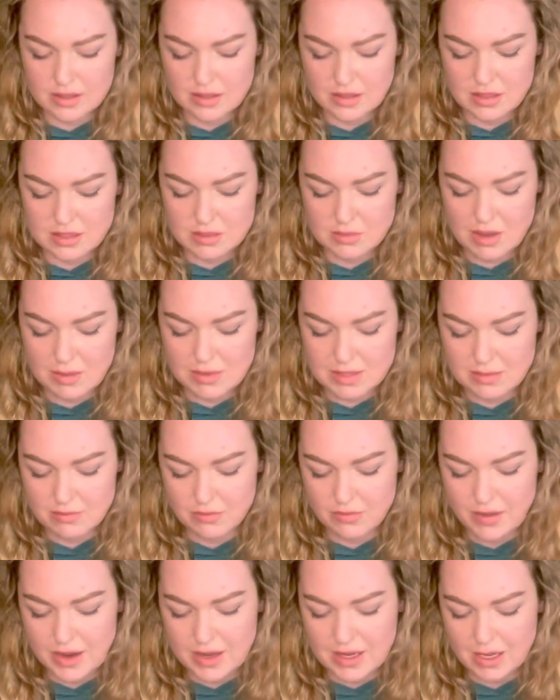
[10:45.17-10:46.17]
There's maybe some
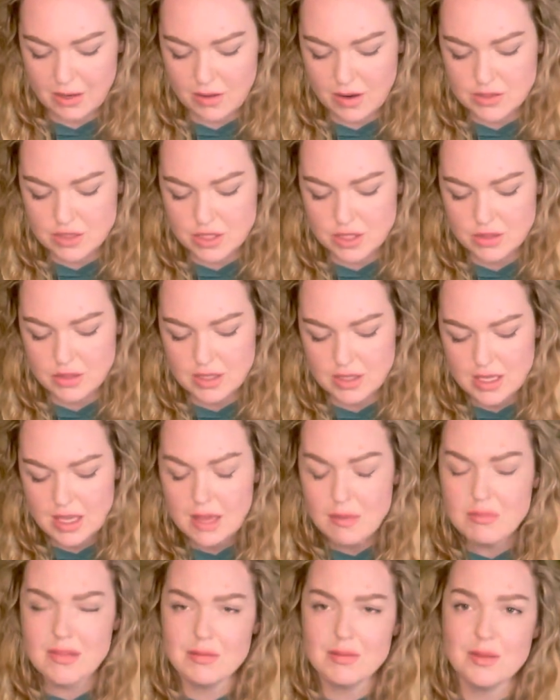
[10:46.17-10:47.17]
fighting around you.
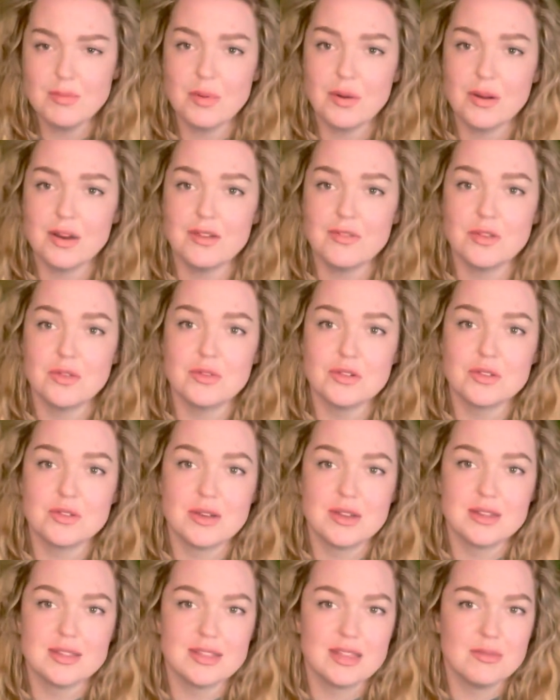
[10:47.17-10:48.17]
Maybe part of you
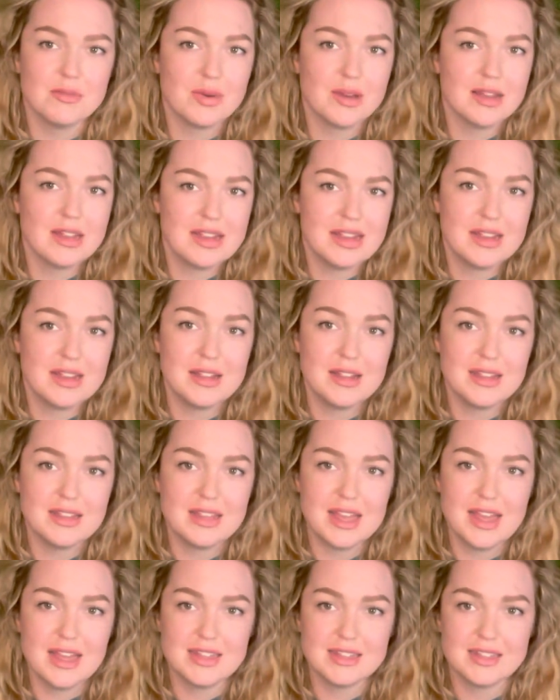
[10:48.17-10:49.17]
enjoys it. But in
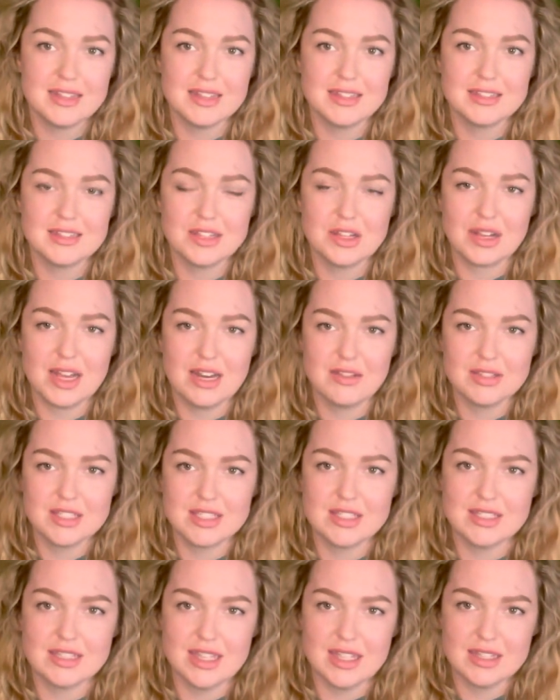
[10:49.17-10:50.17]
the end, it's, you're kind of
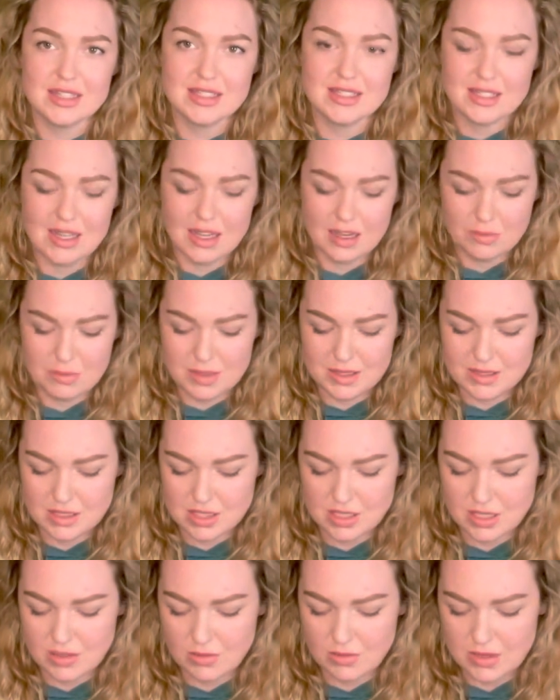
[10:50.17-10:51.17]
in a stuck
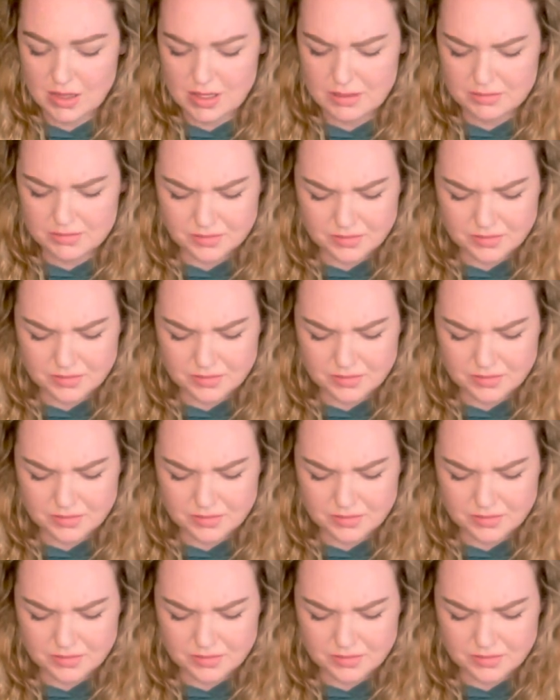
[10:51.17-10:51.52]
position with it.